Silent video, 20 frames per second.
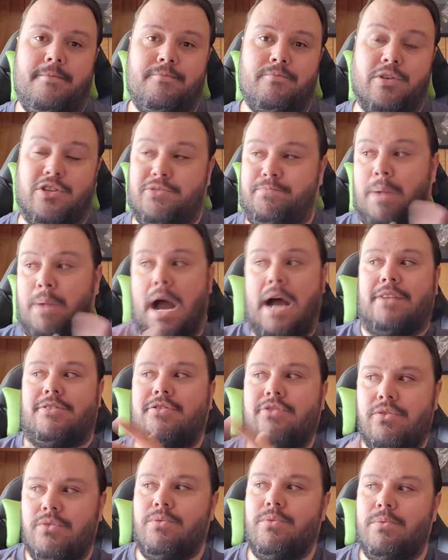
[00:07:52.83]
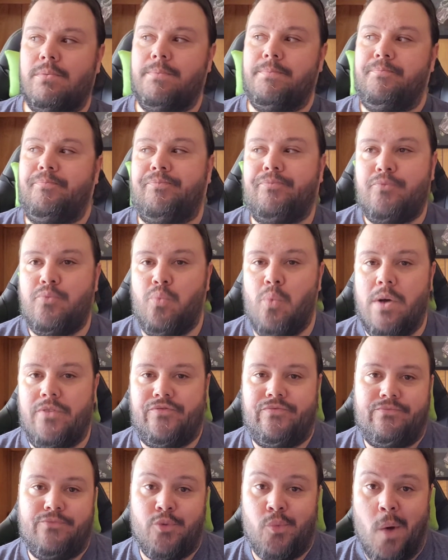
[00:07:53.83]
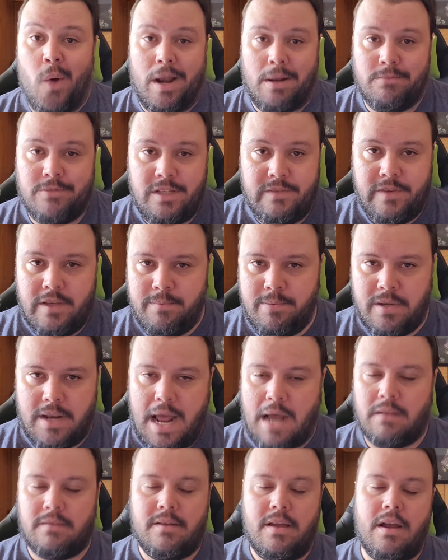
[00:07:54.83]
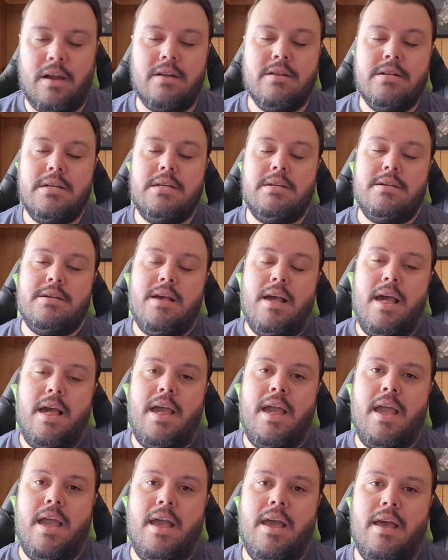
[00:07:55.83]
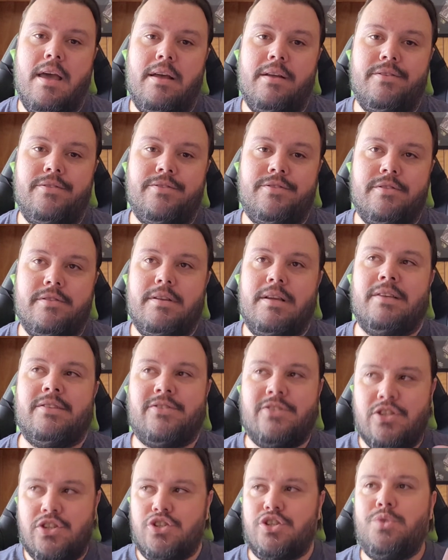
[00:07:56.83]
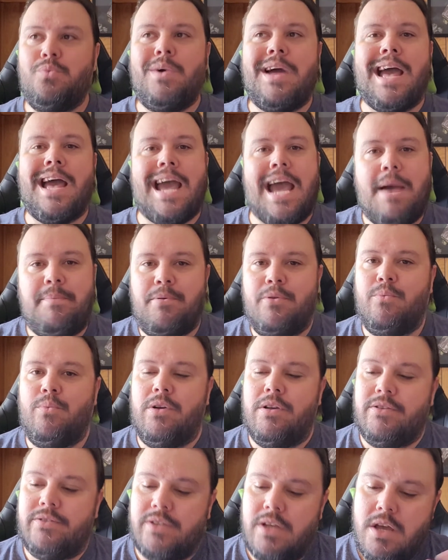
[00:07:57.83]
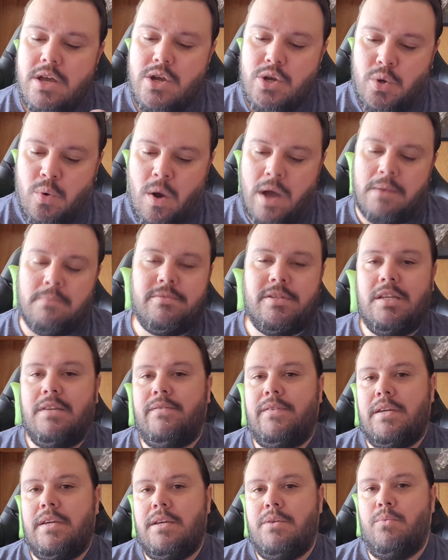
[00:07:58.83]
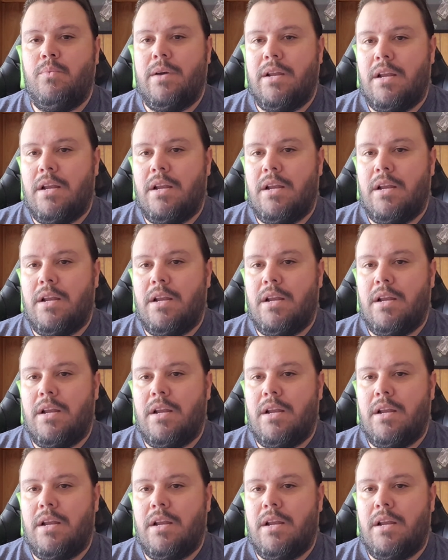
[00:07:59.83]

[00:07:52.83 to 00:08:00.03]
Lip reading: response to what Quantum TV put out there, and essentially what happened was Quantum TV